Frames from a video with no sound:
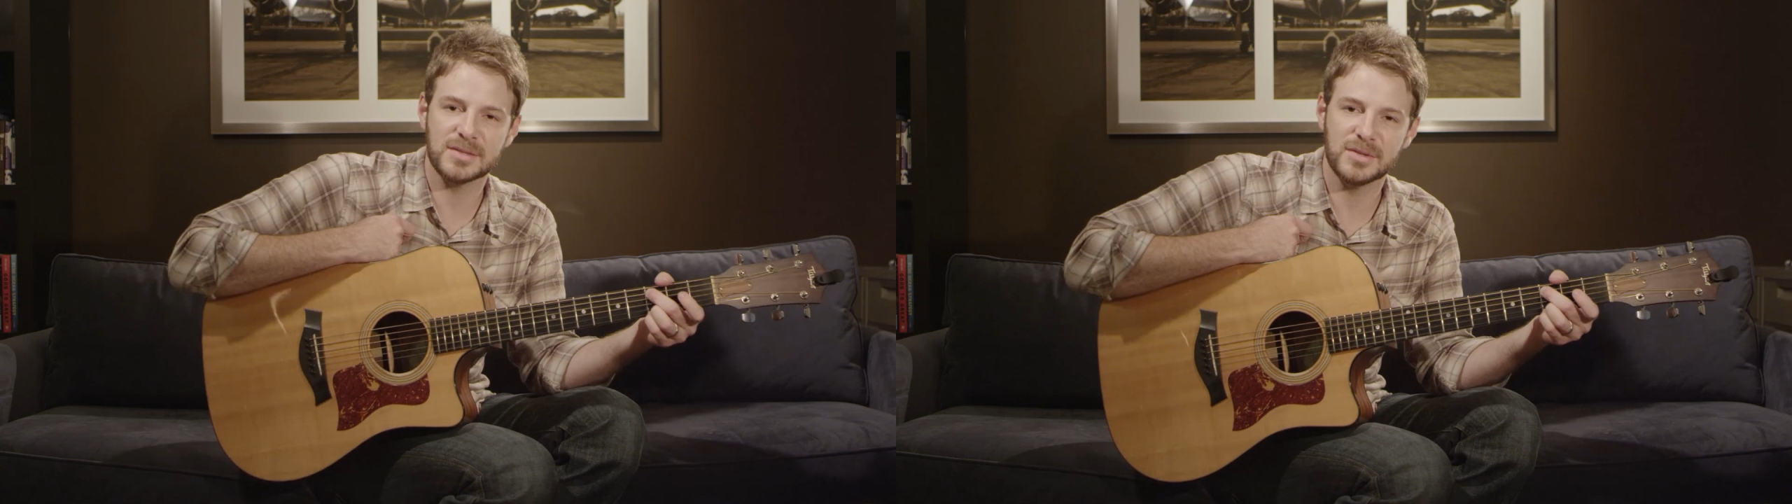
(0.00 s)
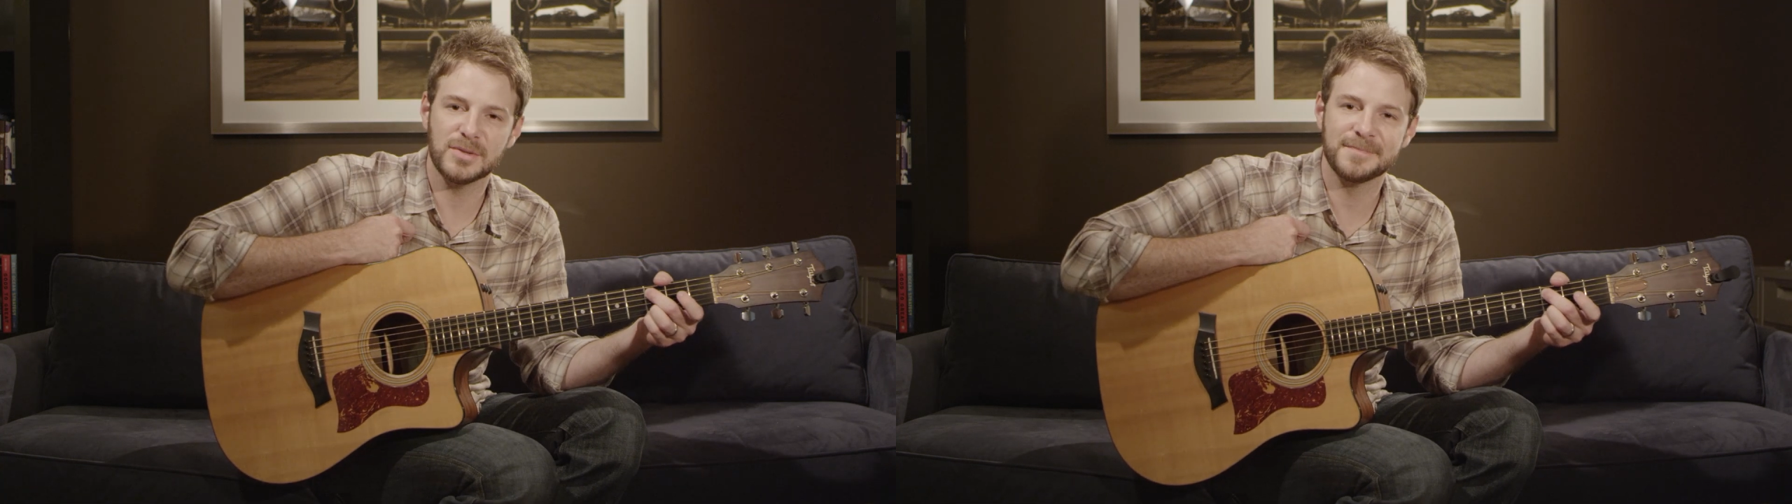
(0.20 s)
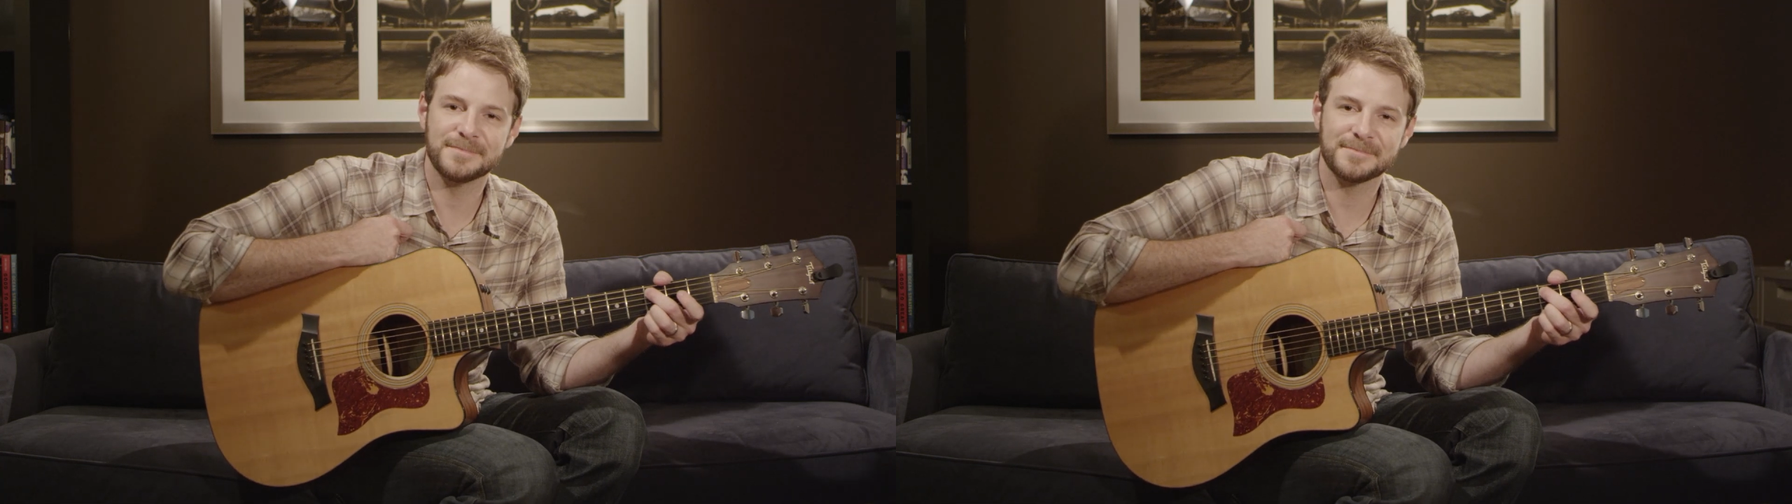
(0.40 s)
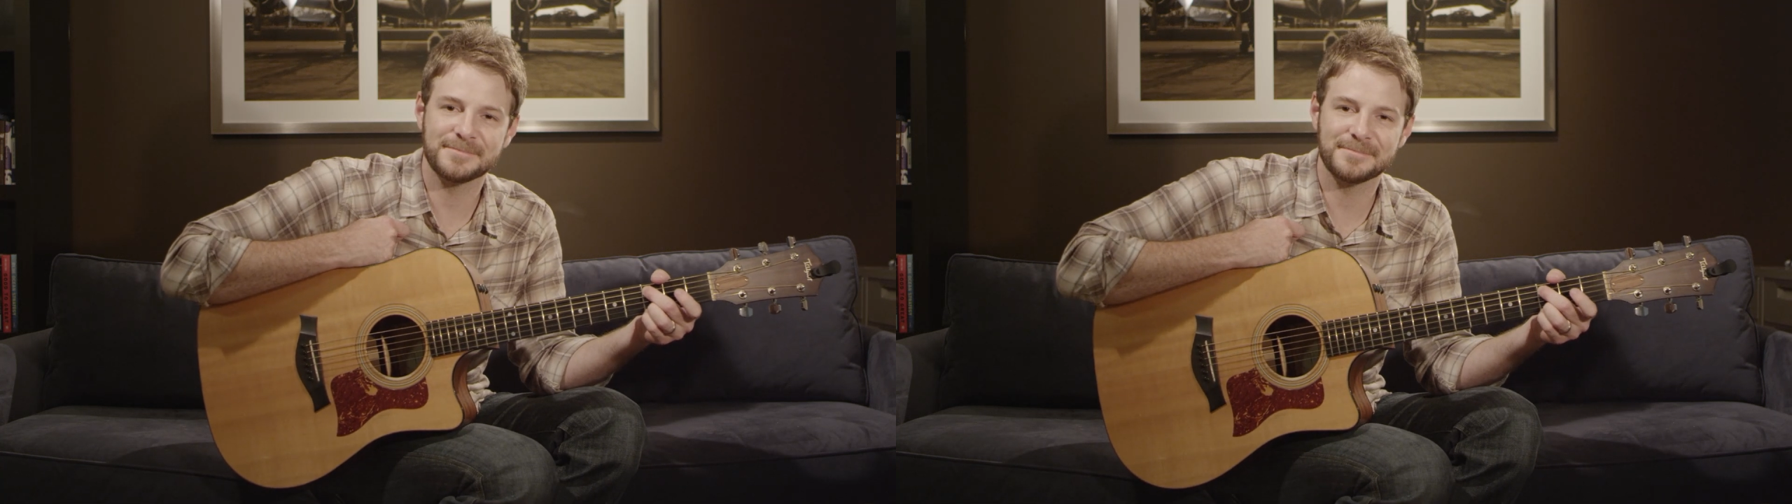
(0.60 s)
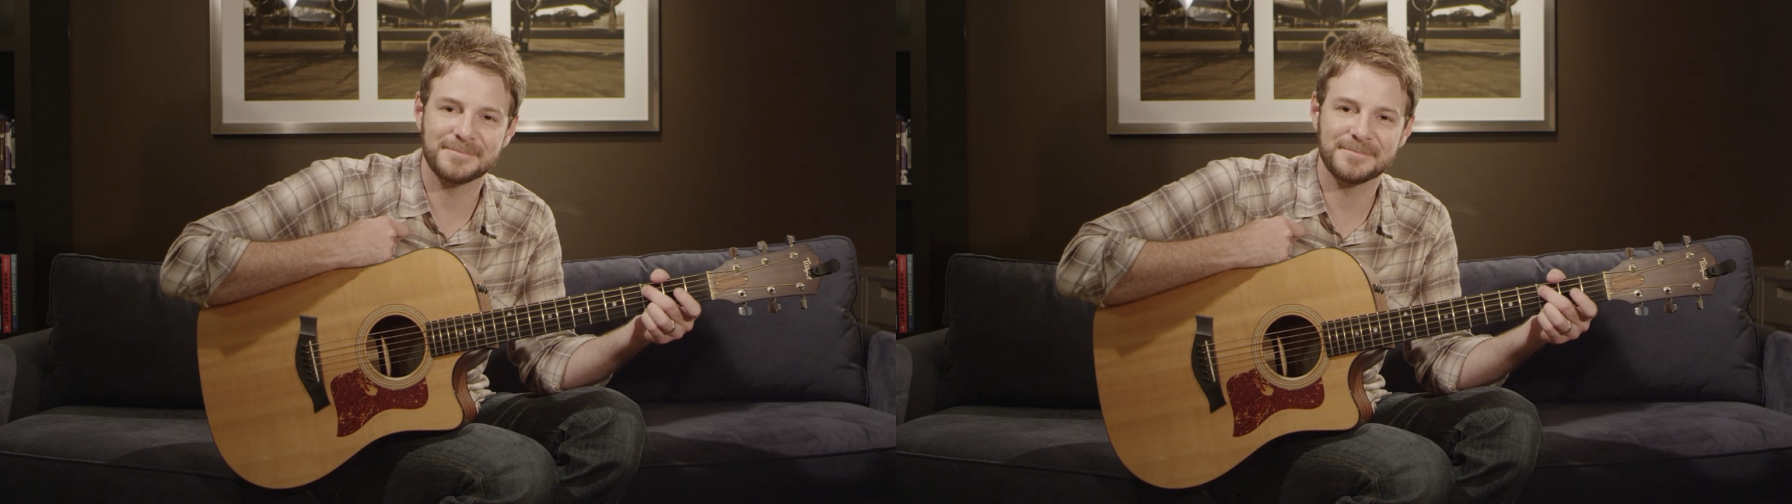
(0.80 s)
New.
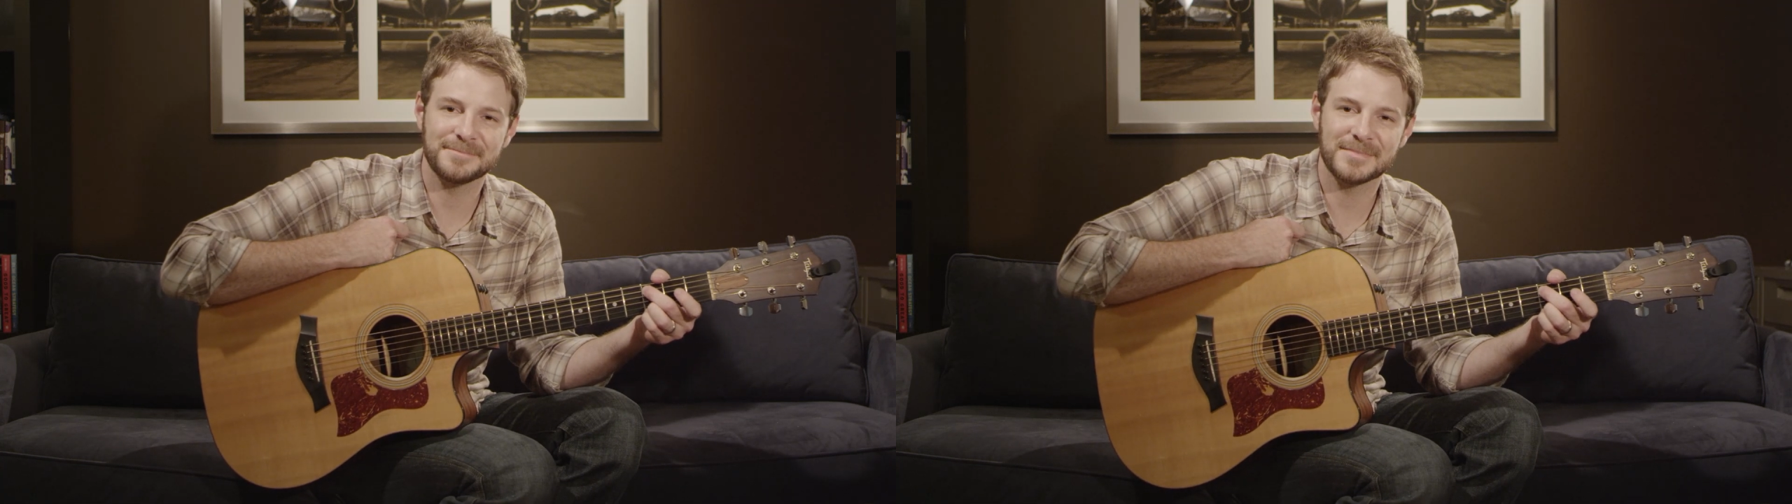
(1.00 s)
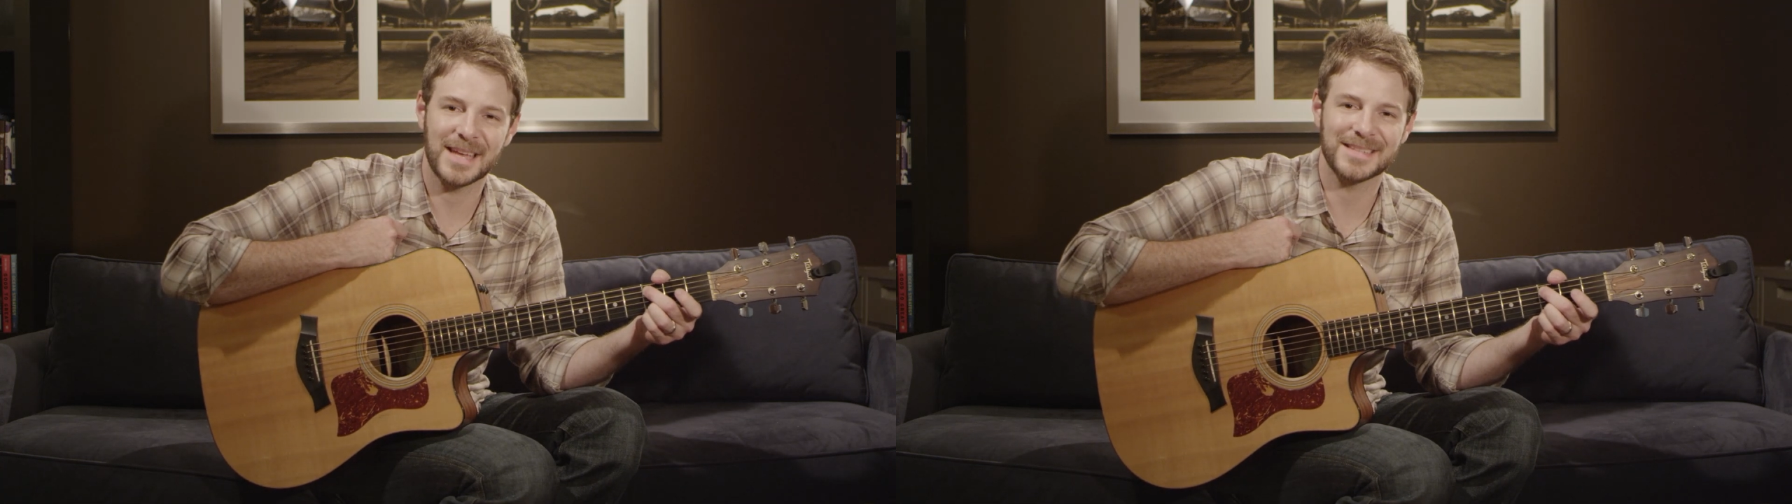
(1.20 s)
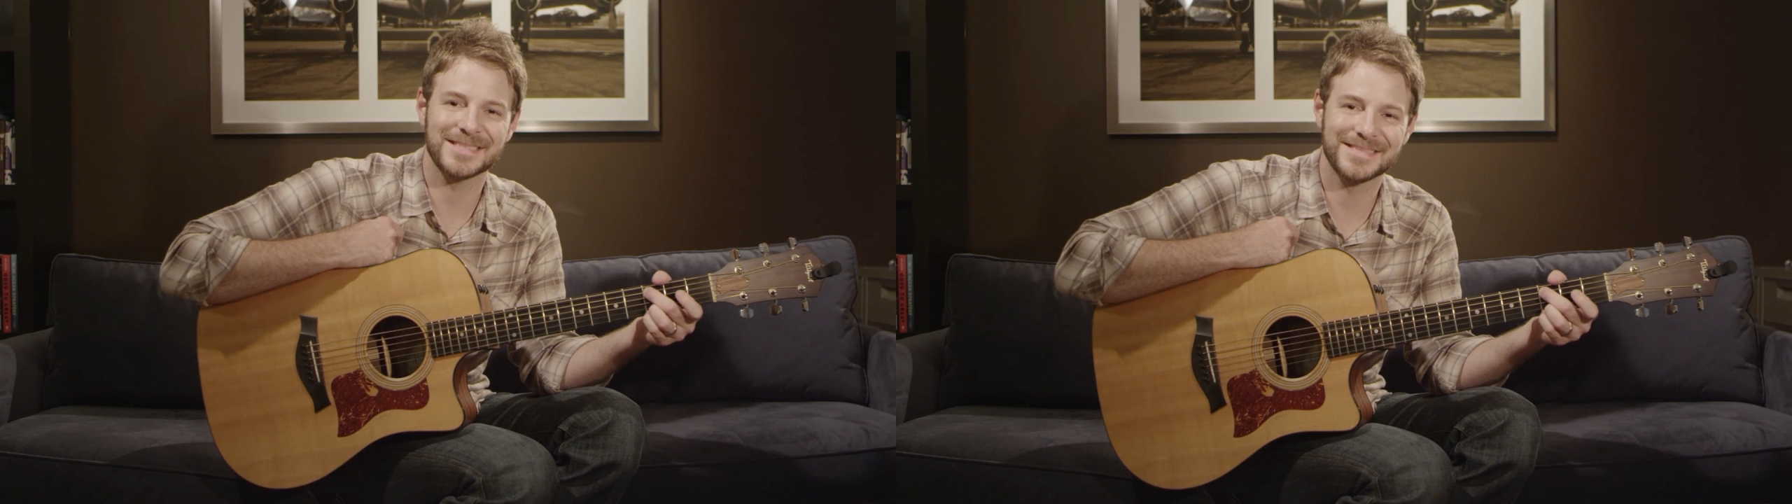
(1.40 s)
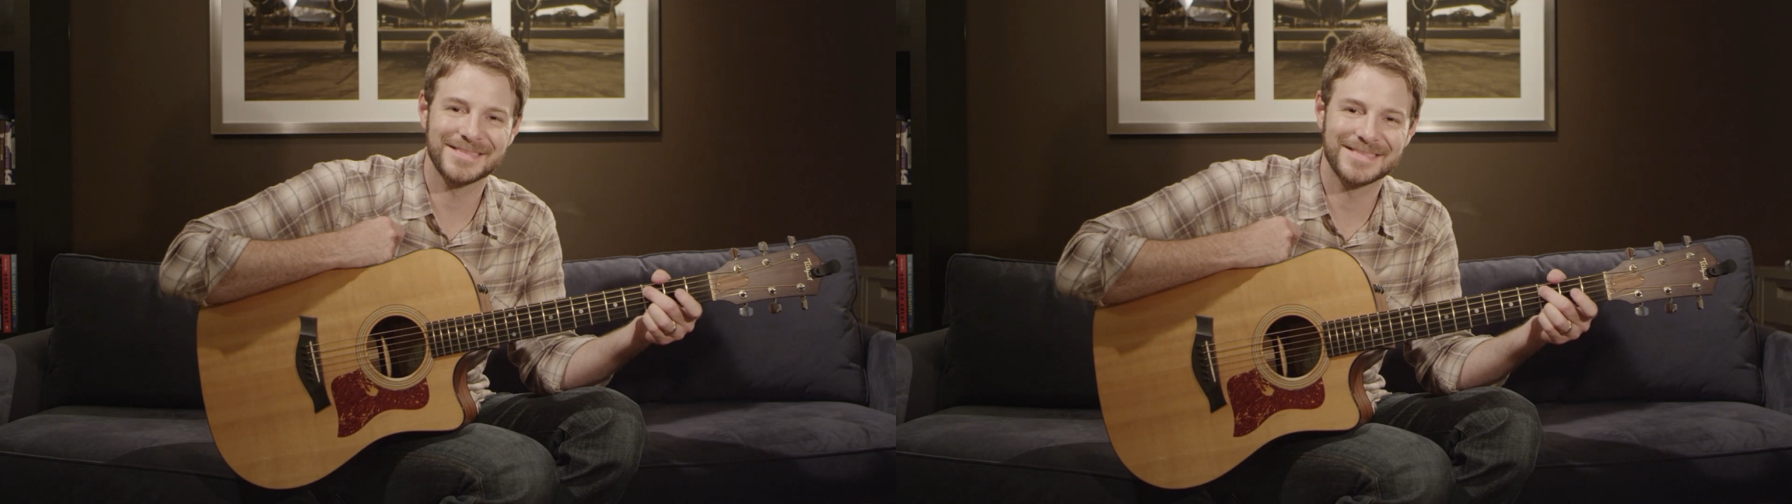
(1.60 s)
Thanks.